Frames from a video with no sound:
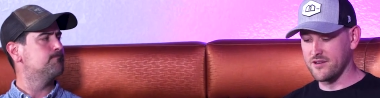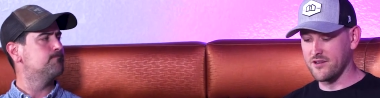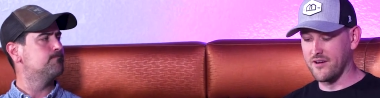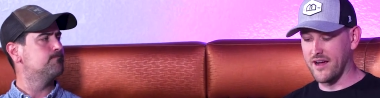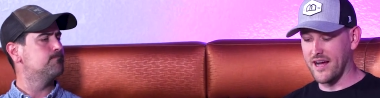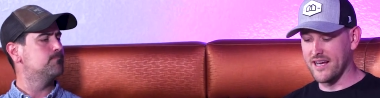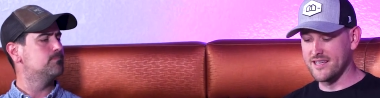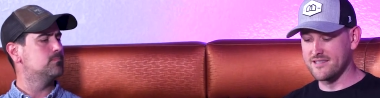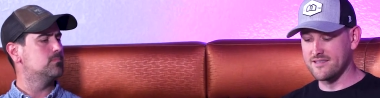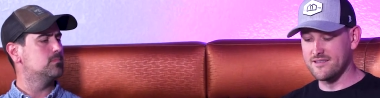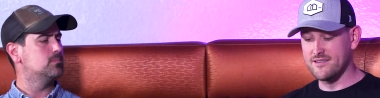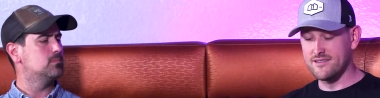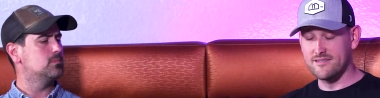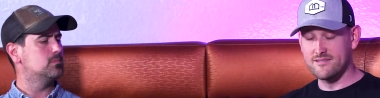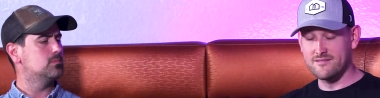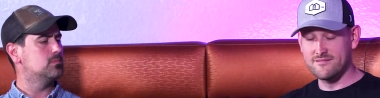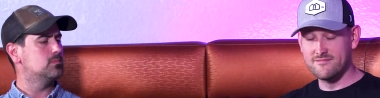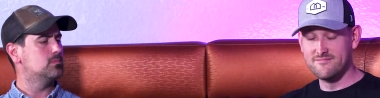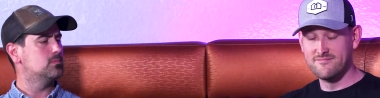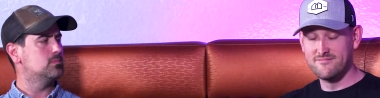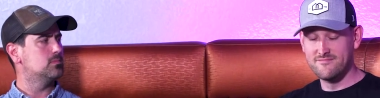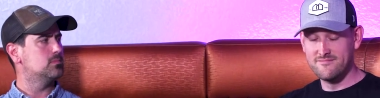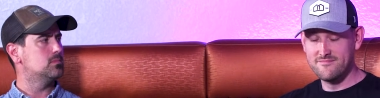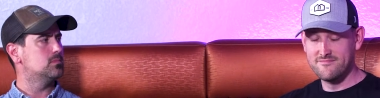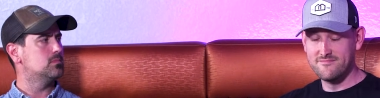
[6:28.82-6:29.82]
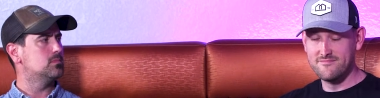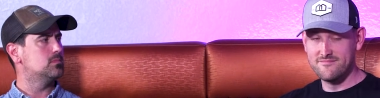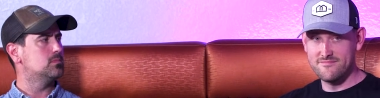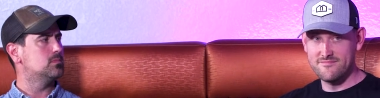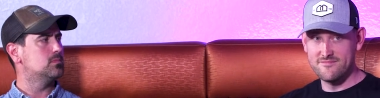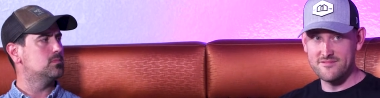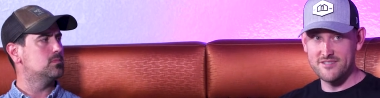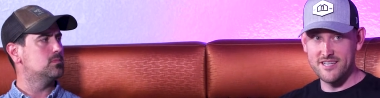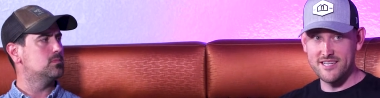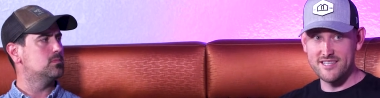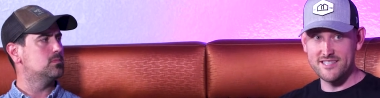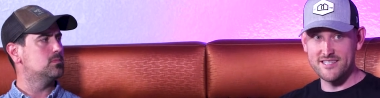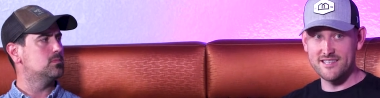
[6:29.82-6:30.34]
Speaker 1: you guys know
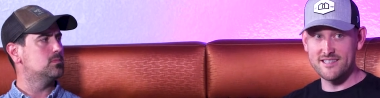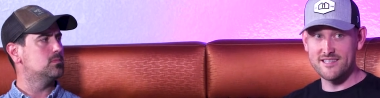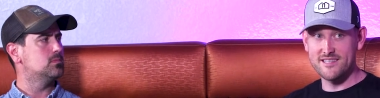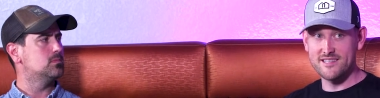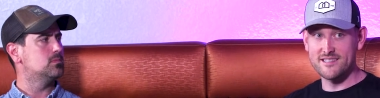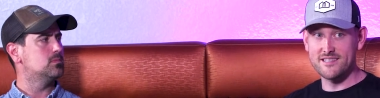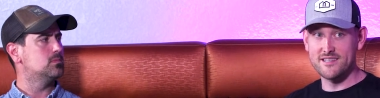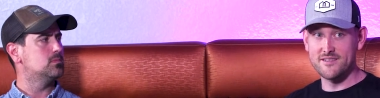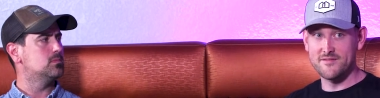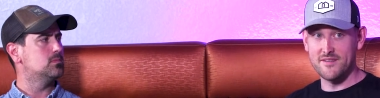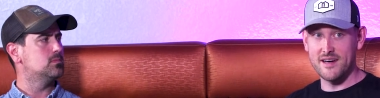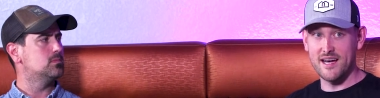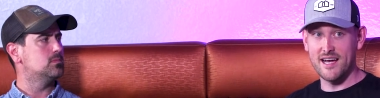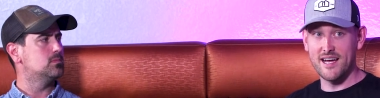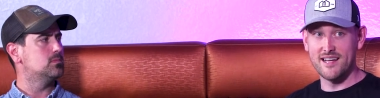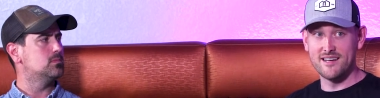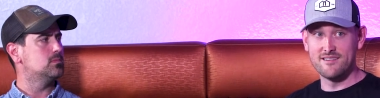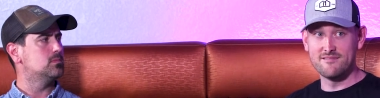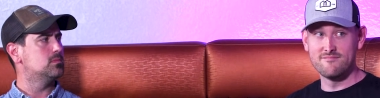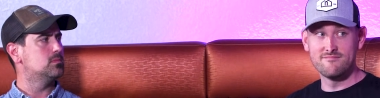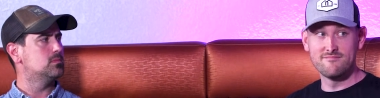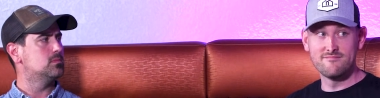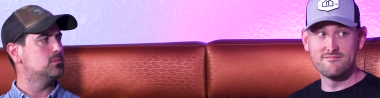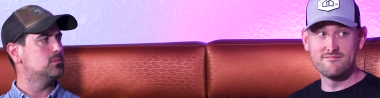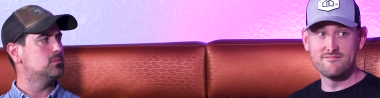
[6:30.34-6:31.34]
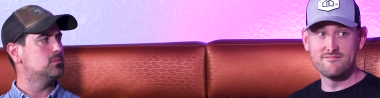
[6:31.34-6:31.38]
Jesus is divine,